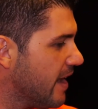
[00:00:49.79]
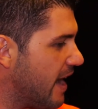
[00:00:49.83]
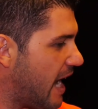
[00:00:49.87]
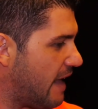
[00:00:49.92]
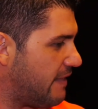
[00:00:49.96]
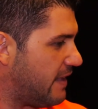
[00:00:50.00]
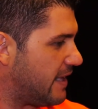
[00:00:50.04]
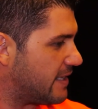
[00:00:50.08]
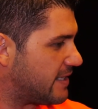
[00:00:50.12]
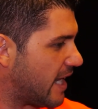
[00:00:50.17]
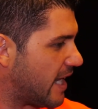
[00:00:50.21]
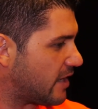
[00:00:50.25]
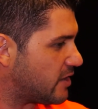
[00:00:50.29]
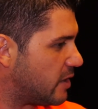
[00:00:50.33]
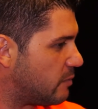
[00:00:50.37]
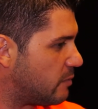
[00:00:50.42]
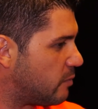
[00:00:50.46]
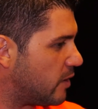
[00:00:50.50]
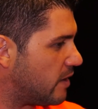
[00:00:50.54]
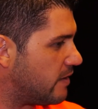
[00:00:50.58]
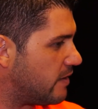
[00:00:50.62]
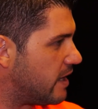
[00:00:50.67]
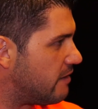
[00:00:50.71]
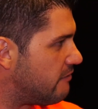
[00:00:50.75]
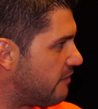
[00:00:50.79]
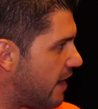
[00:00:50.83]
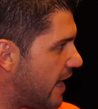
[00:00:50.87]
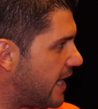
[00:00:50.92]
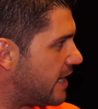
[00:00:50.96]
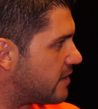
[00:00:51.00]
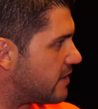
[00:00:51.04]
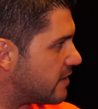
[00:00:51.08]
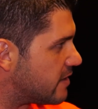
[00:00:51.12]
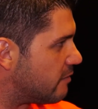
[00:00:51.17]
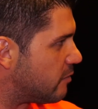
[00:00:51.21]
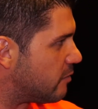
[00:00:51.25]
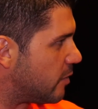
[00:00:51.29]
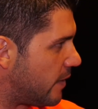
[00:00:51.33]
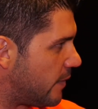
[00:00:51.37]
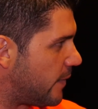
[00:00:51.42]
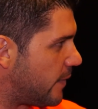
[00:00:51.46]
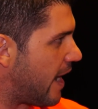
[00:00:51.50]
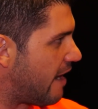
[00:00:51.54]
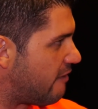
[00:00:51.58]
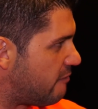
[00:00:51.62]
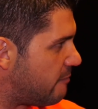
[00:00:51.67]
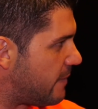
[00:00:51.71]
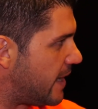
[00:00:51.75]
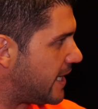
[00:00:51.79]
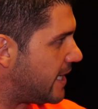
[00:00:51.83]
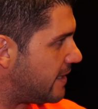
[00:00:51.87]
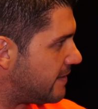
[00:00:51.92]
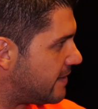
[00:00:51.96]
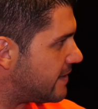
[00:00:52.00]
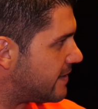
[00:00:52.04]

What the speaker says: I think it's actually one of the advantages of what we have making